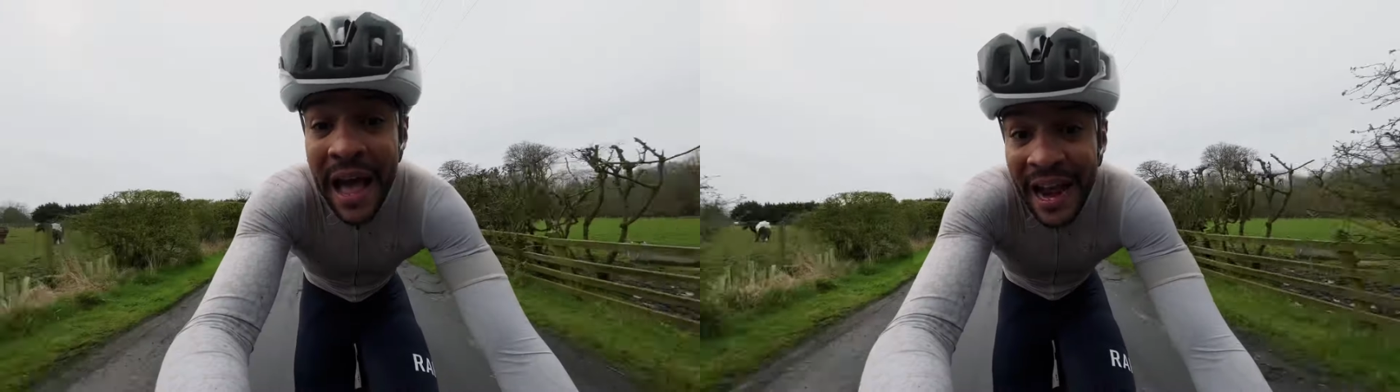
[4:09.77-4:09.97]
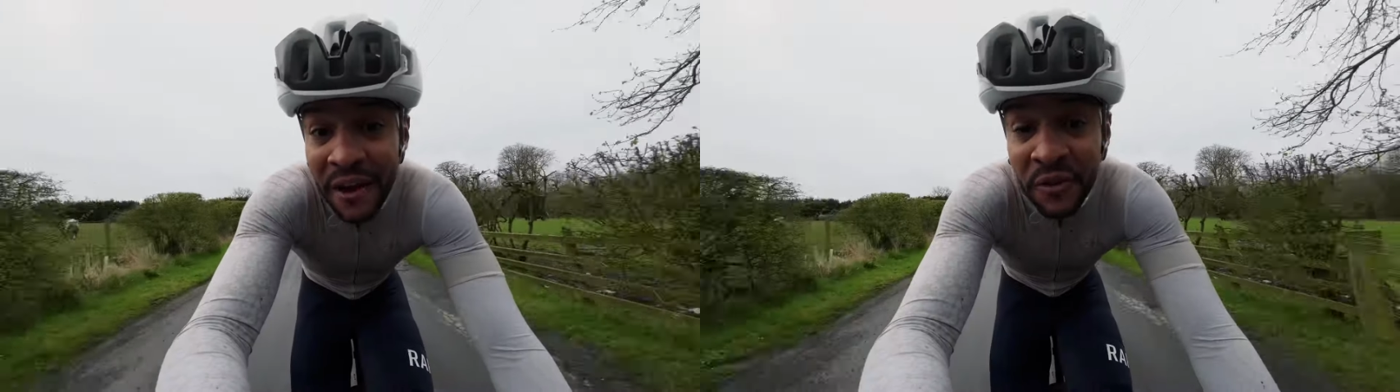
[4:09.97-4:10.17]

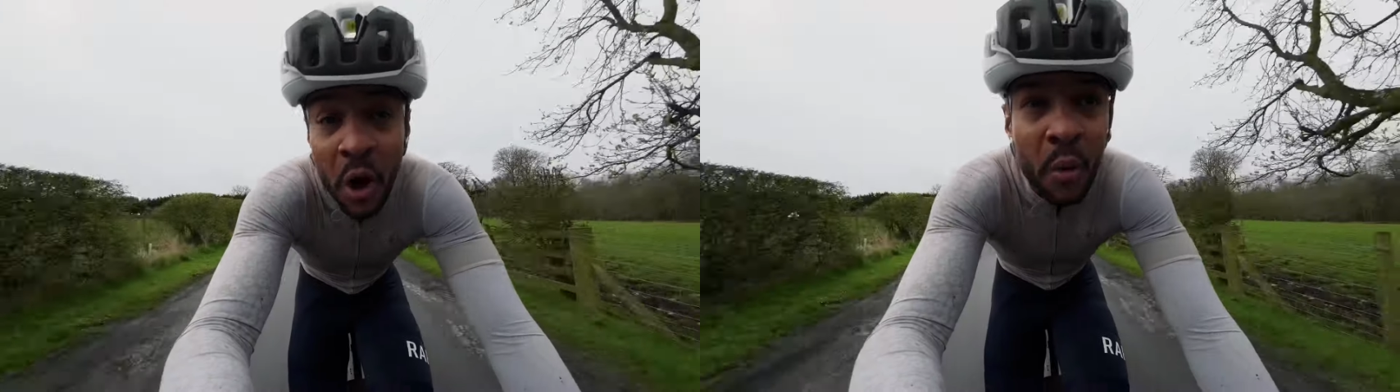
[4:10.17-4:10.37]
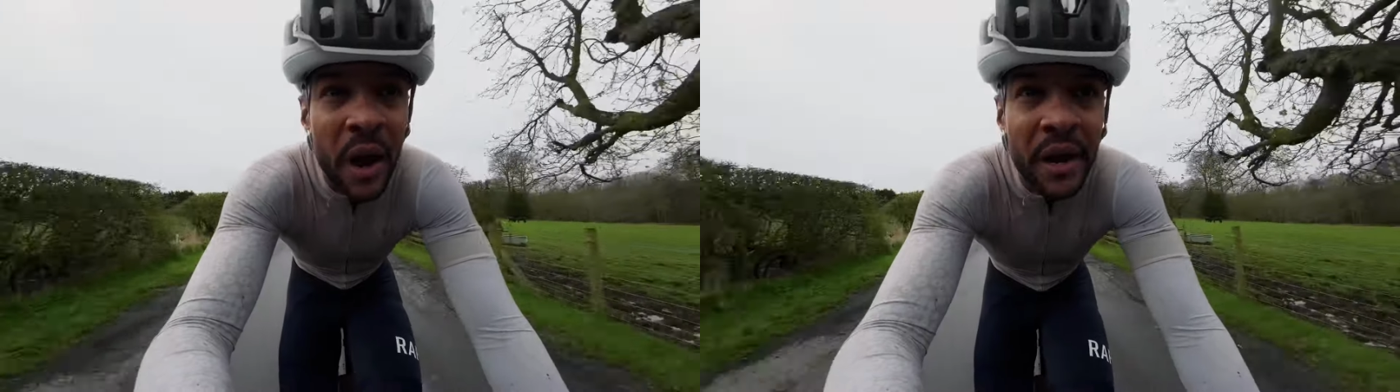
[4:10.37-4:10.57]
and I've
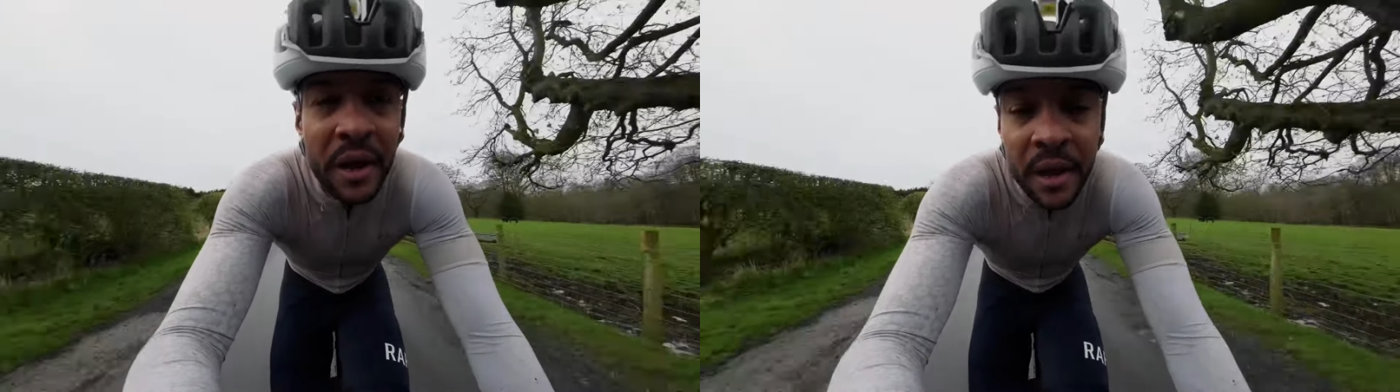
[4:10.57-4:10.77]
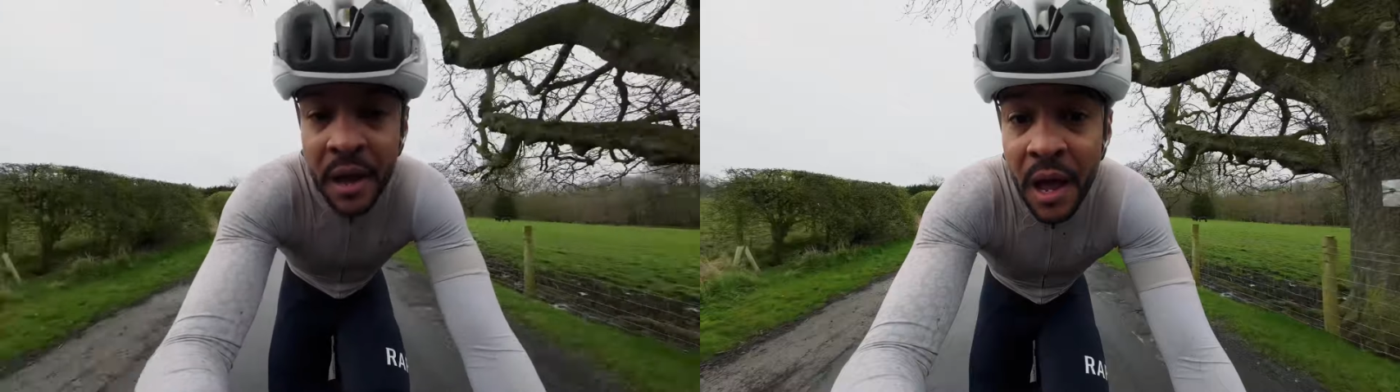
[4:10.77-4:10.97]
got one,
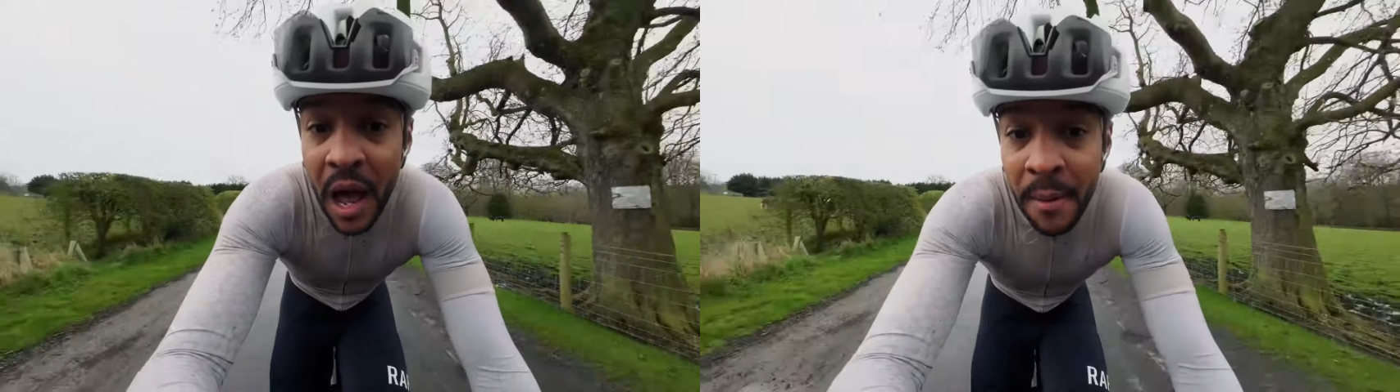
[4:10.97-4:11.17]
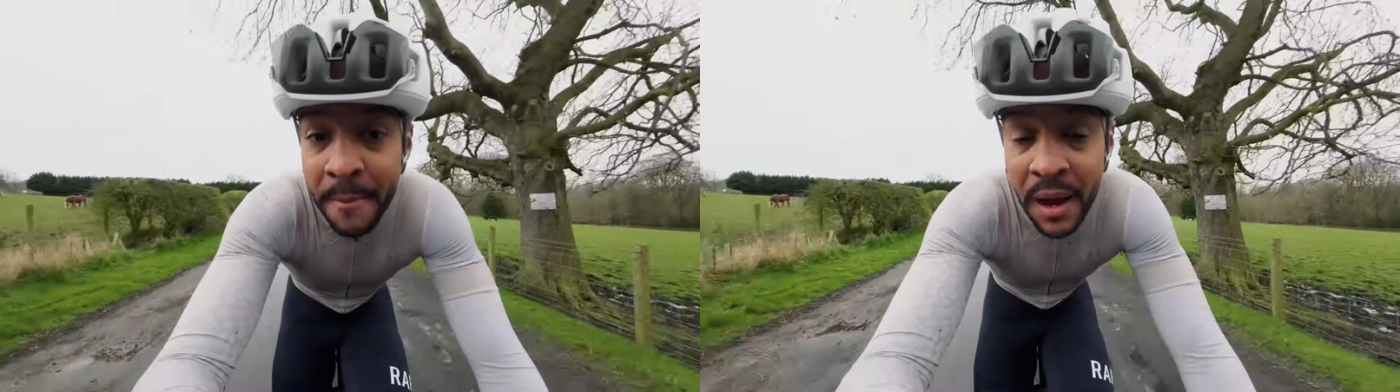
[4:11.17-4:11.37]

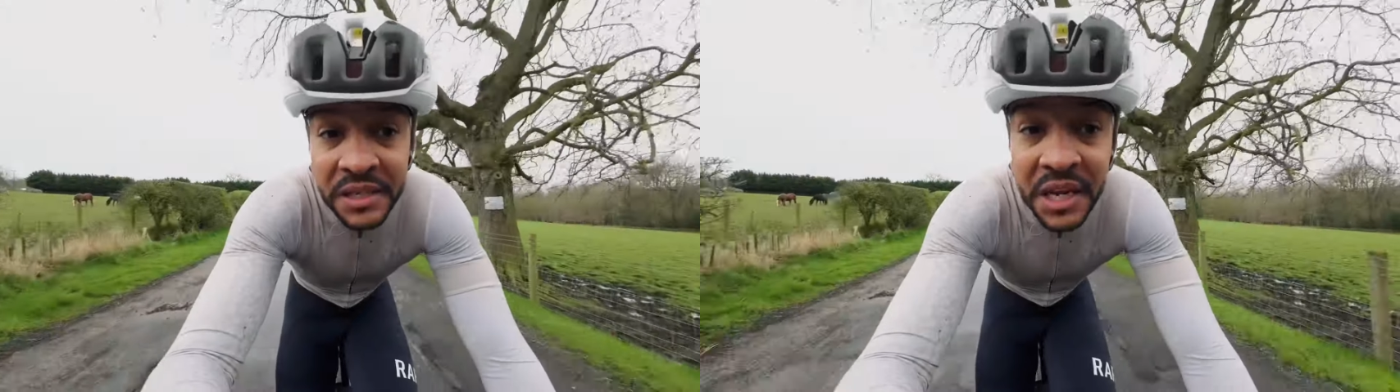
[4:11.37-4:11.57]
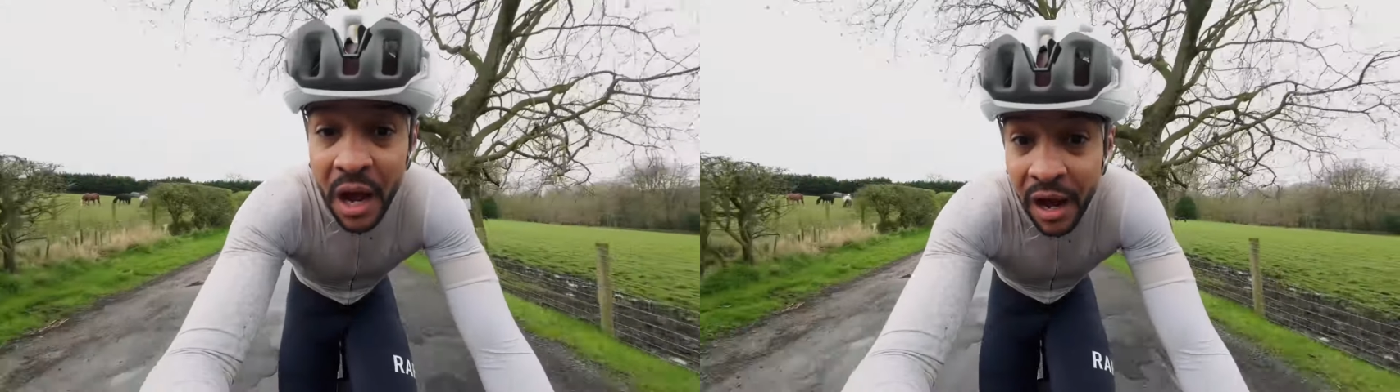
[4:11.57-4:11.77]
a
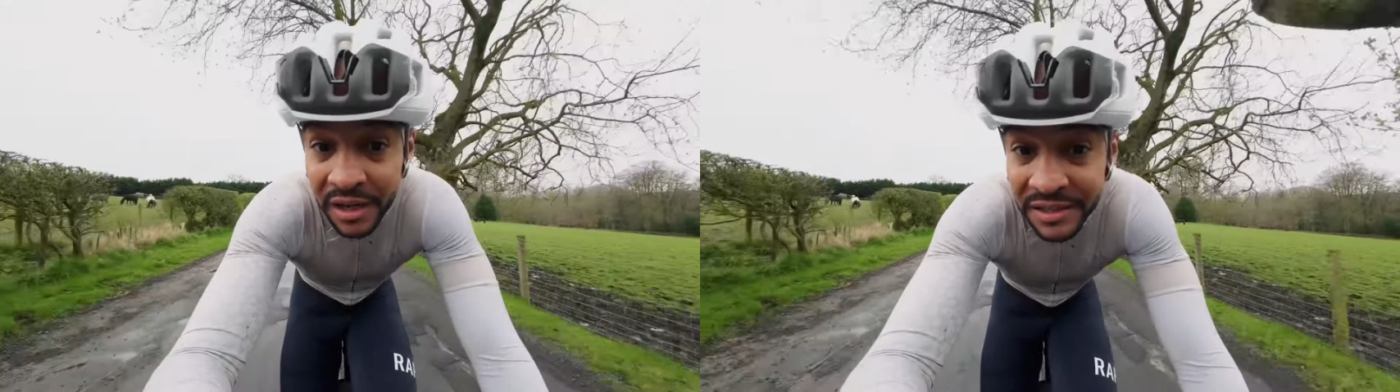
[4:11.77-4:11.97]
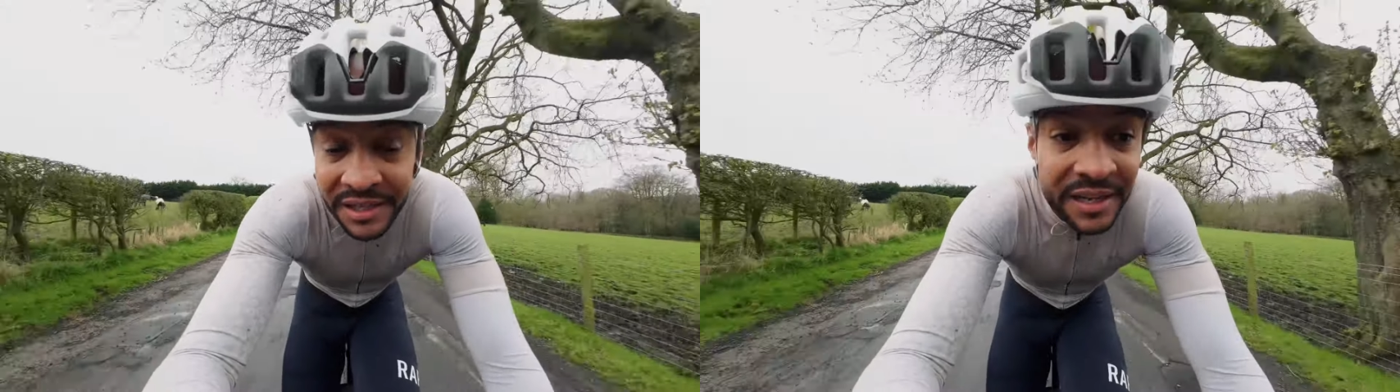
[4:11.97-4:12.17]
mud guard.